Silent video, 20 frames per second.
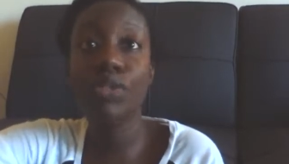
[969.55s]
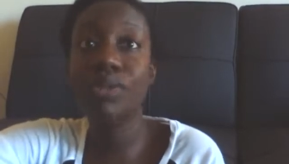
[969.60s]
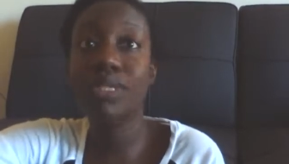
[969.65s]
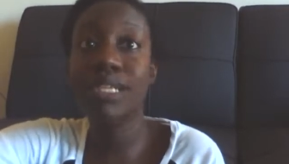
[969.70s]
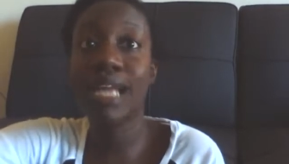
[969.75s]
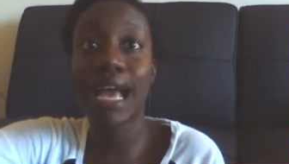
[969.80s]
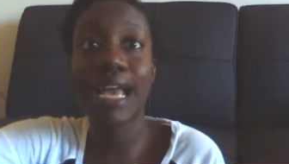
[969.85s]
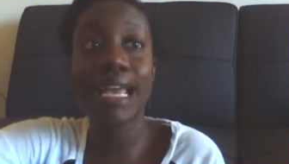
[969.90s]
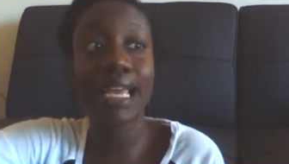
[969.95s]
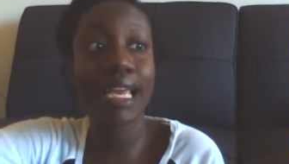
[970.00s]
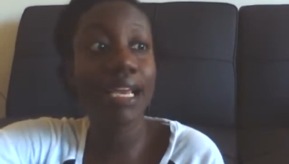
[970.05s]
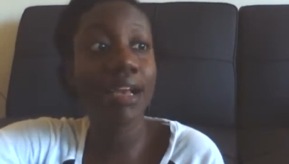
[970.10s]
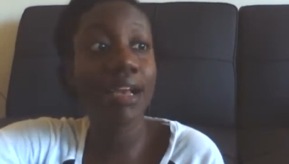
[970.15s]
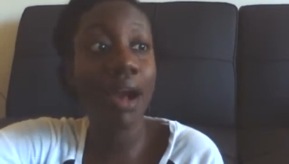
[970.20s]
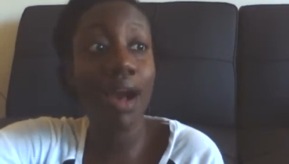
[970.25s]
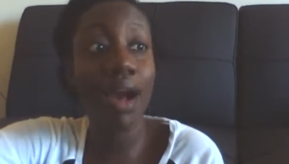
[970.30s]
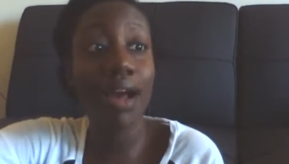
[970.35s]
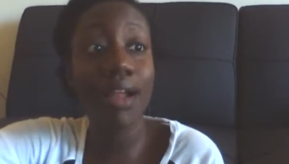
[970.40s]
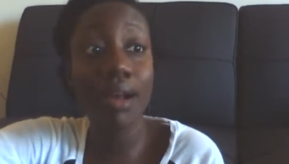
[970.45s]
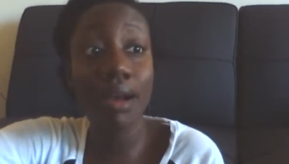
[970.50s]
Do not get
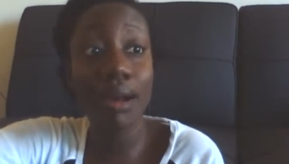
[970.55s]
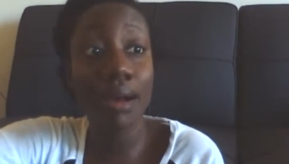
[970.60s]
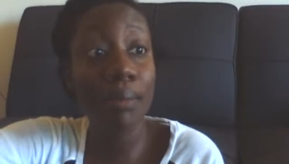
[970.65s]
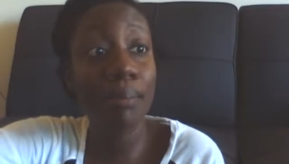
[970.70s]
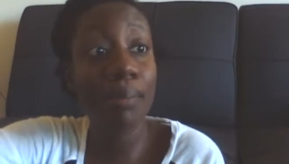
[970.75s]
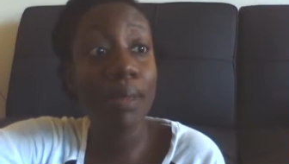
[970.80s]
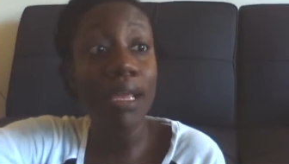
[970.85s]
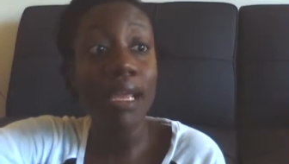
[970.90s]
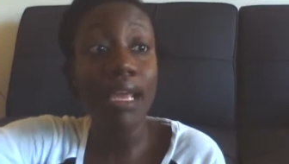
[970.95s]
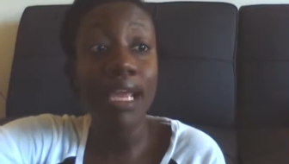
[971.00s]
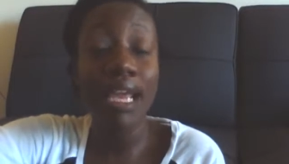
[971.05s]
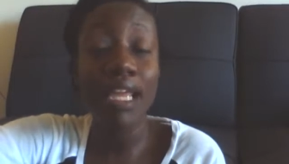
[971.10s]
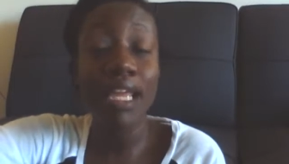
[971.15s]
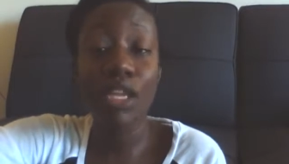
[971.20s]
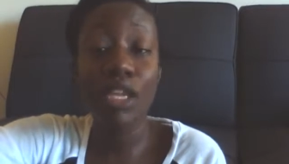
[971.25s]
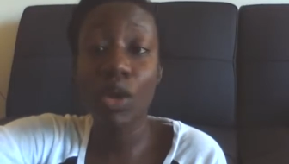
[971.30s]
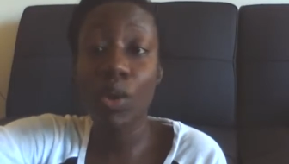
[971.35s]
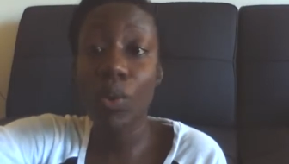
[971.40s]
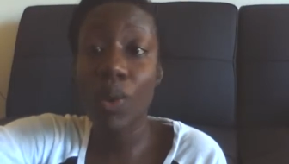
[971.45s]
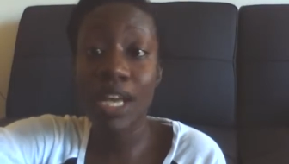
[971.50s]
caught up in
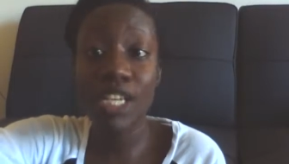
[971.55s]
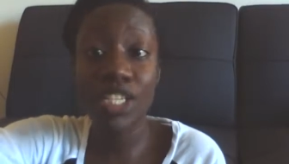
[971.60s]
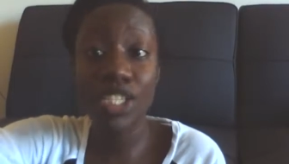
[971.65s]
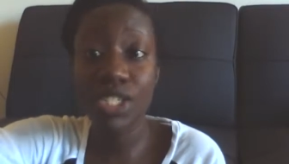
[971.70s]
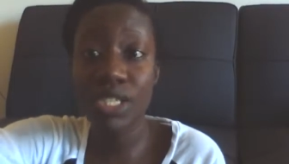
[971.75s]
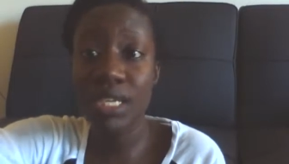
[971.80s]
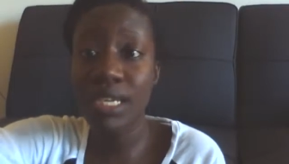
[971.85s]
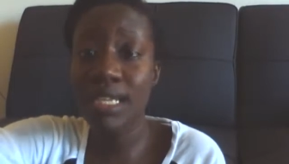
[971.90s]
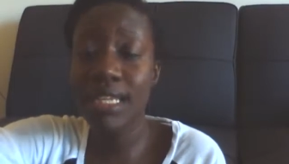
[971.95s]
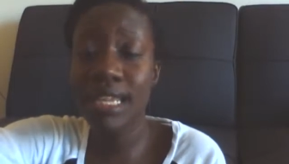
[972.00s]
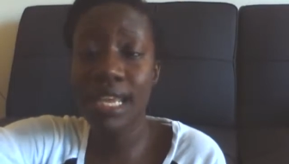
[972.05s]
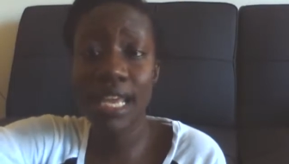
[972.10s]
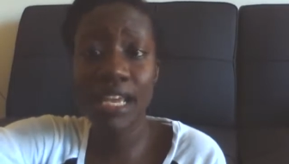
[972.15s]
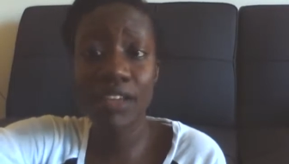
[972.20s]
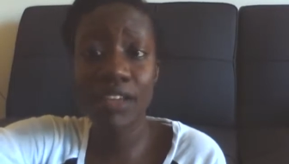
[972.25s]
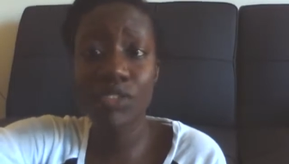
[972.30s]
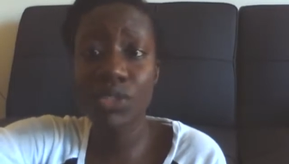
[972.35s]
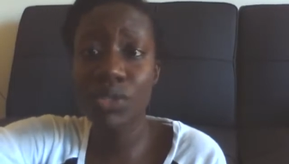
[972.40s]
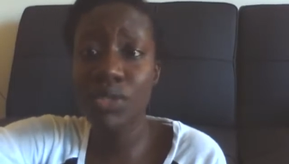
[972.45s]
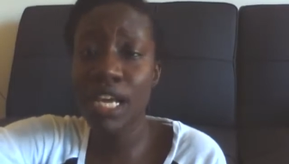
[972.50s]
the question that
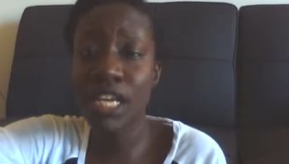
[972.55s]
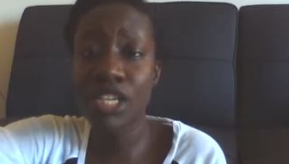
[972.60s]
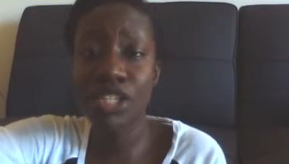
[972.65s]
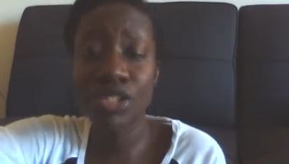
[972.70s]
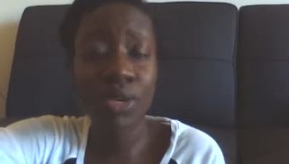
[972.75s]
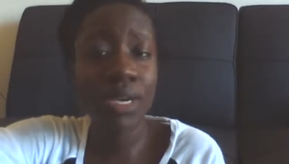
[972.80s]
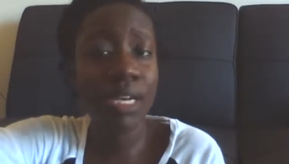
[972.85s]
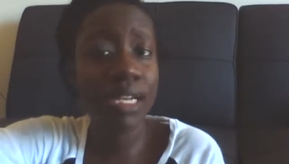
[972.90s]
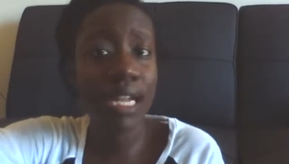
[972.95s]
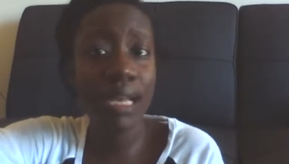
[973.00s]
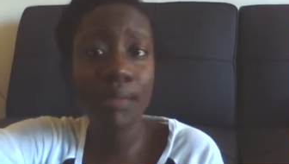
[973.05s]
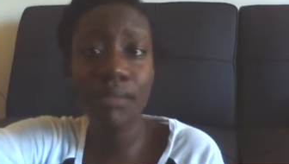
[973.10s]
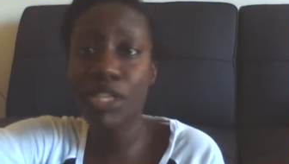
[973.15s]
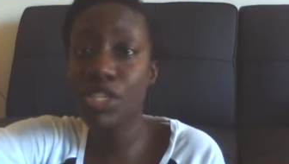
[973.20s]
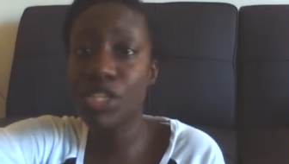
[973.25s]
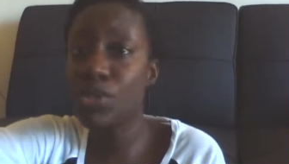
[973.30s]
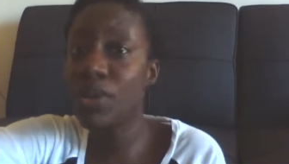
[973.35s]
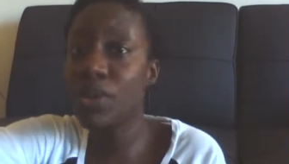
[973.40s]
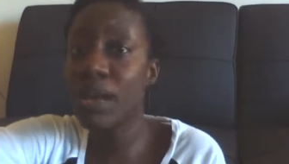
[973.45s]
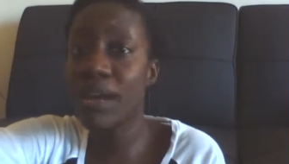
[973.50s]
gives you that drug name
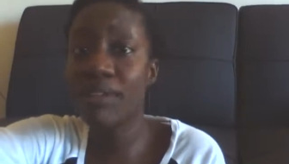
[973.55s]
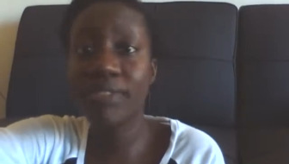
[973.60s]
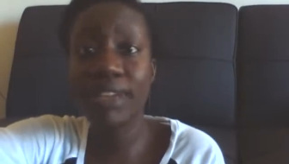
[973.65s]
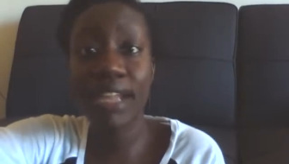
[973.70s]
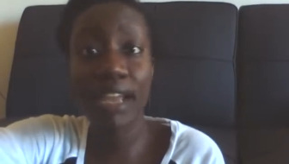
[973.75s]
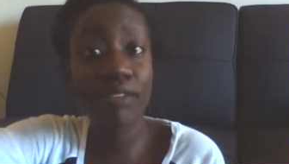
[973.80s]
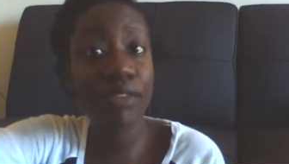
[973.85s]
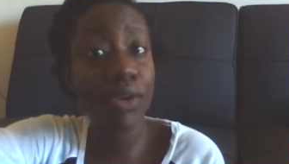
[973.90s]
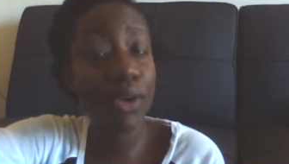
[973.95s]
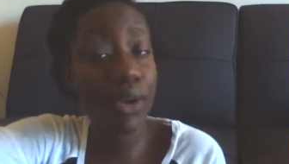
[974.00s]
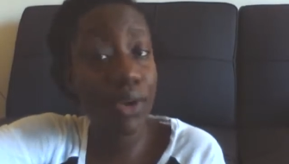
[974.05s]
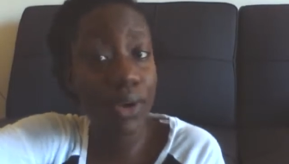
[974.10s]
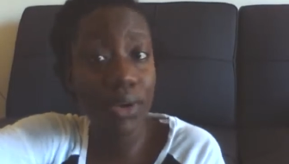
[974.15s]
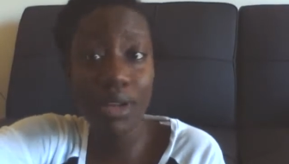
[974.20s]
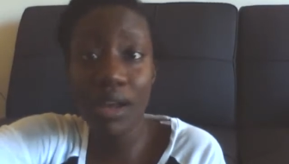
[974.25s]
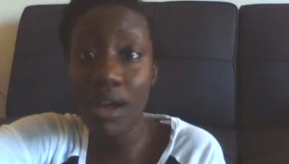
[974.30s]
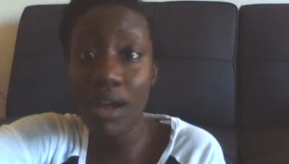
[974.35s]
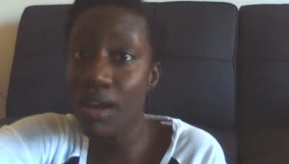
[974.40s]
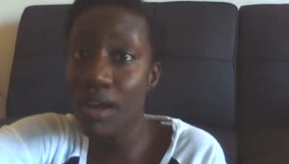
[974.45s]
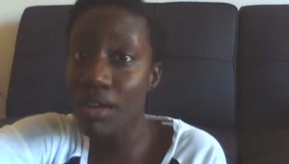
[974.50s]
that you have never
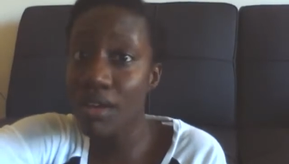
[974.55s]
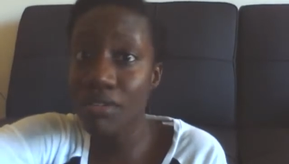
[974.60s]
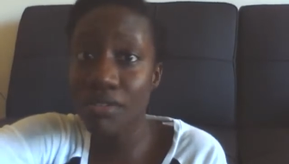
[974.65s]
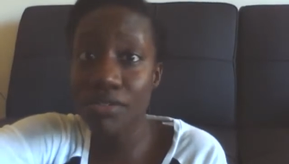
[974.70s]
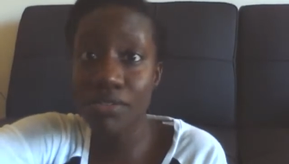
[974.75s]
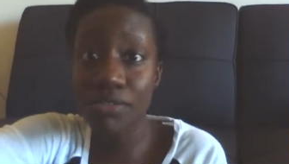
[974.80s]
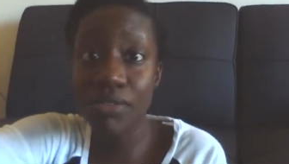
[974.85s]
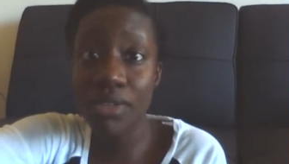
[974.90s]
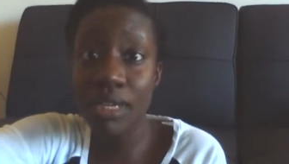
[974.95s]
heard of.